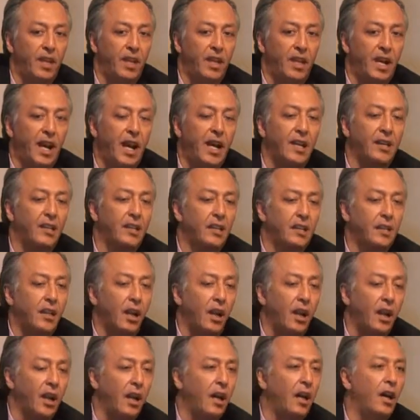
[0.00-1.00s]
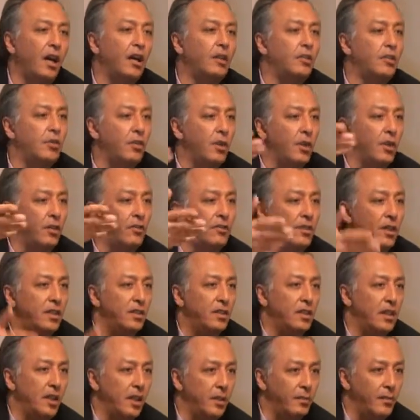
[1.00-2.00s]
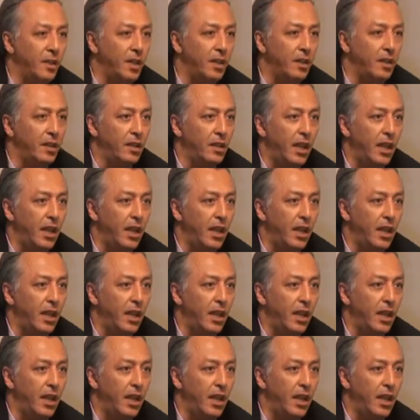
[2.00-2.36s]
gathered a lot of the Islamic